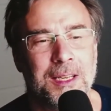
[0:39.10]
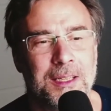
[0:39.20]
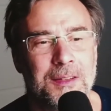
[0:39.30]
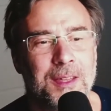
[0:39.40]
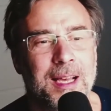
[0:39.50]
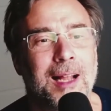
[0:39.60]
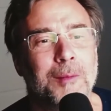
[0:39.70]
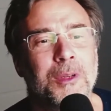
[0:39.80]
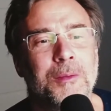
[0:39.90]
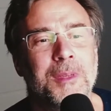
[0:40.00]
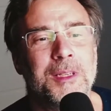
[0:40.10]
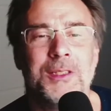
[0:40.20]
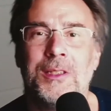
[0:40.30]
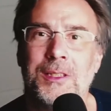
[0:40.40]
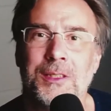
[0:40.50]
and the album
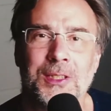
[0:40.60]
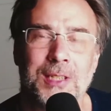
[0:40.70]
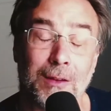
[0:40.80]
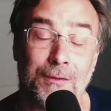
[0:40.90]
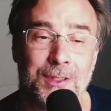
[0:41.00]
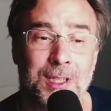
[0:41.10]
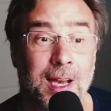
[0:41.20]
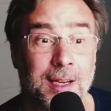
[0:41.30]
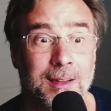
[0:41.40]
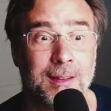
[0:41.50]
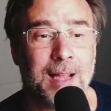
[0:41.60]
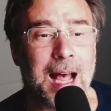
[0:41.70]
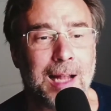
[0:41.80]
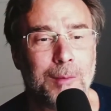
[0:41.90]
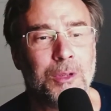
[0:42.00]
is their self-titled
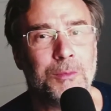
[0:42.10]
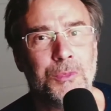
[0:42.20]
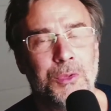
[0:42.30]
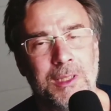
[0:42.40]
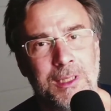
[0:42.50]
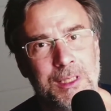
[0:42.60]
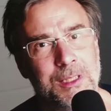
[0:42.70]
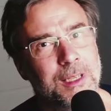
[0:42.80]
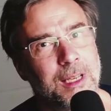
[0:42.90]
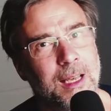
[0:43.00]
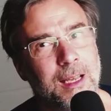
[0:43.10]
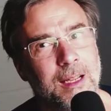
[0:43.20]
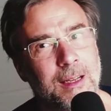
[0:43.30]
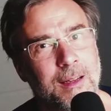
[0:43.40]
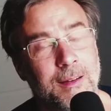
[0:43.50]
album released
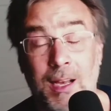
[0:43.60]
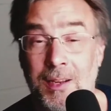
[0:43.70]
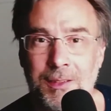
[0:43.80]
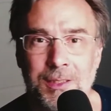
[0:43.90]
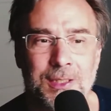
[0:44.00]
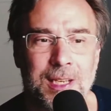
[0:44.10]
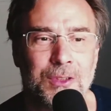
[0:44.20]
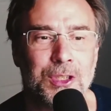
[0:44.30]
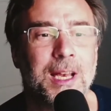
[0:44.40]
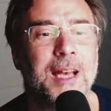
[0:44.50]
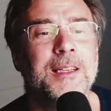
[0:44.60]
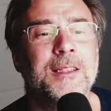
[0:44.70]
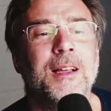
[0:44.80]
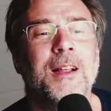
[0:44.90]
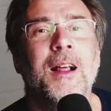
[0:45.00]
in
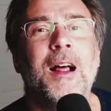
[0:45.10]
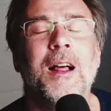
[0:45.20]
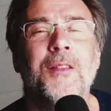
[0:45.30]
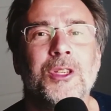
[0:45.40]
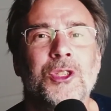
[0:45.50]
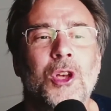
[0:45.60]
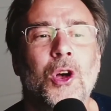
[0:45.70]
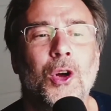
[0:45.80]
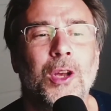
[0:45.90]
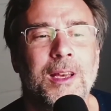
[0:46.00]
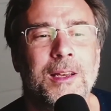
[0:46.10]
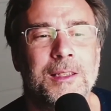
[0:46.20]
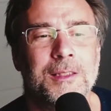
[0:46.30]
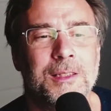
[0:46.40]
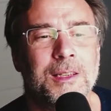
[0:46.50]
1978 and the song
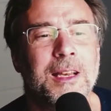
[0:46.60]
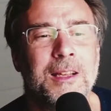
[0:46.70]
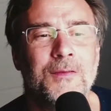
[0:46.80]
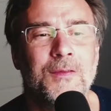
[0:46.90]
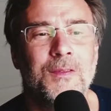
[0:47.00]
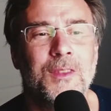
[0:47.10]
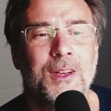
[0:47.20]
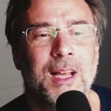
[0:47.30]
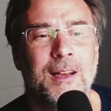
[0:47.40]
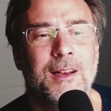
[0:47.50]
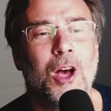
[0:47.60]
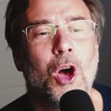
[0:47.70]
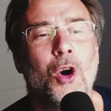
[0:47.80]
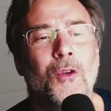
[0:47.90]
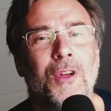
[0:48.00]
is In the Dead
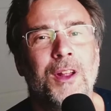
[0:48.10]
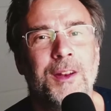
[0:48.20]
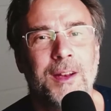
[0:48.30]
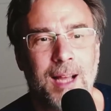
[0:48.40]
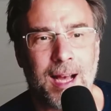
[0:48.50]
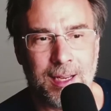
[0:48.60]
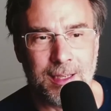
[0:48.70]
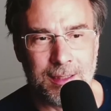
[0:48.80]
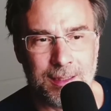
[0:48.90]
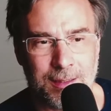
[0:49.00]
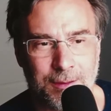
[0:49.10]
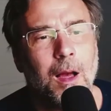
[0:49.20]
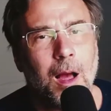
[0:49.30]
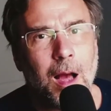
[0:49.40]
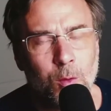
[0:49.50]
of Night.
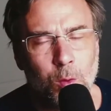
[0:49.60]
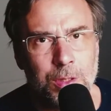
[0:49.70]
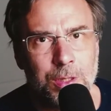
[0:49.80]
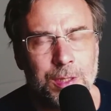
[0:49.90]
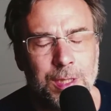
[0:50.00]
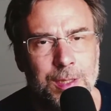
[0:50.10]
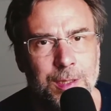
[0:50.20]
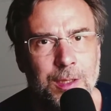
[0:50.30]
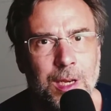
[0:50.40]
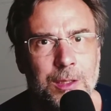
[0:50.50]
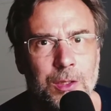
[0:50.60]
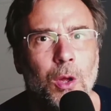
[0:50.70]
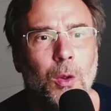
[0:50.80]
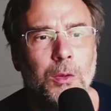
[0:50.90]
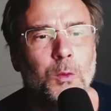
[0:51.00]
I was 16 years
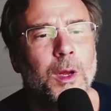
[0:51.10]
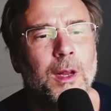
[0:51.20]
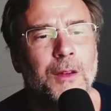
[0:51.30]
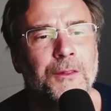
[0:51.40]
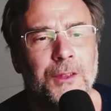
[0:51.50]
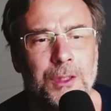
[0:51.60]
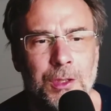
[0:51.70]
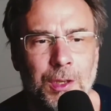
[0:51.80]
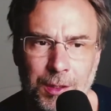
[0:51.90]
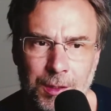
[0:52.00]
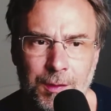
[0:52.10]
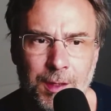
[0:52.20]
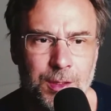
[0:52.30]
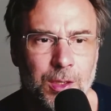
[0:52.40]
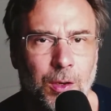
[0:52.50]
old when I first heard
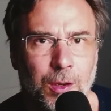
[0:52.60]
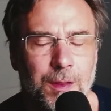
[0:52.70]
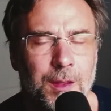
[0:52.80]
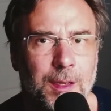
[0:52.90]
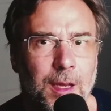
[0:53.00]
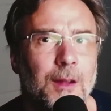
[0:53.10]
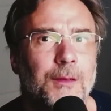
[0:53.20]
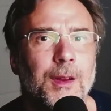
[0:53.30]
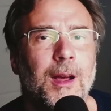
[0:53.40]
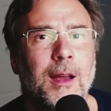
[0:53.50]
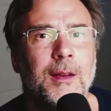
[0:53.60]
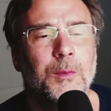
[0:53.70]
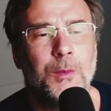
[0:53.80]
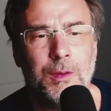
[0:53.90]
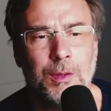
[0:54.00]
this song In the Dead of Night
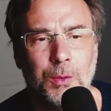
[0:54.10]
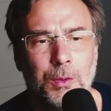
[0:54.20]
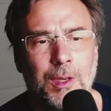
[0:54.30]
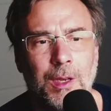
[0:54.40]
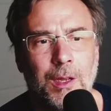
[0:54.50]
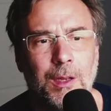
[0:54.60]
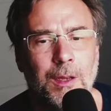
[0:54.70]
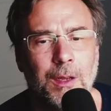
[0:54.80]
with UK